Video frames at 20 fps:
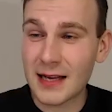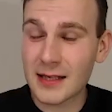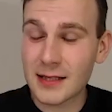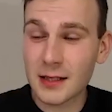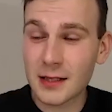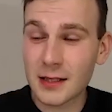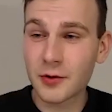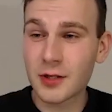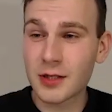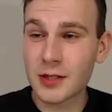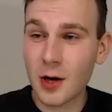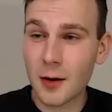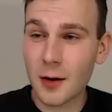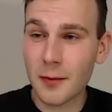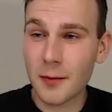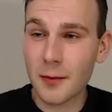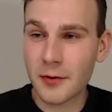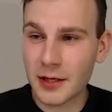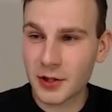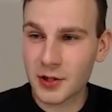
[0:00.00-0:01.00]
asynchronous
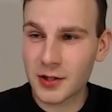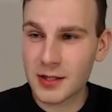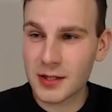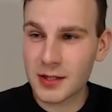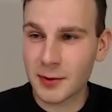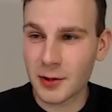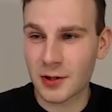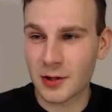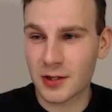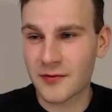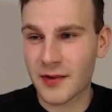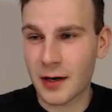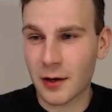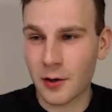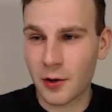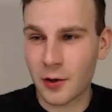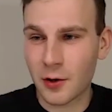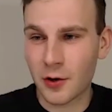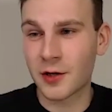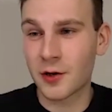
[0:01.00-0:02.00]
operations because
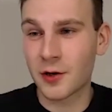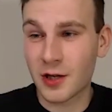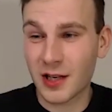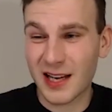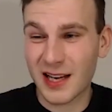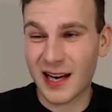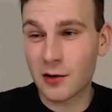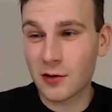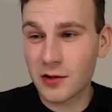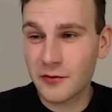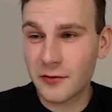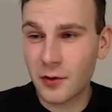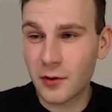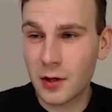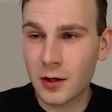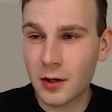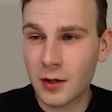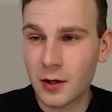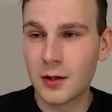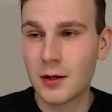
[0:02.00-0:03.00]
they're currently not
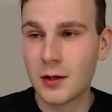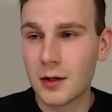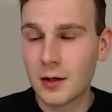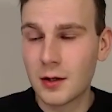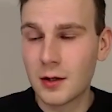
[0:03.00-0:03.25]
accounted for.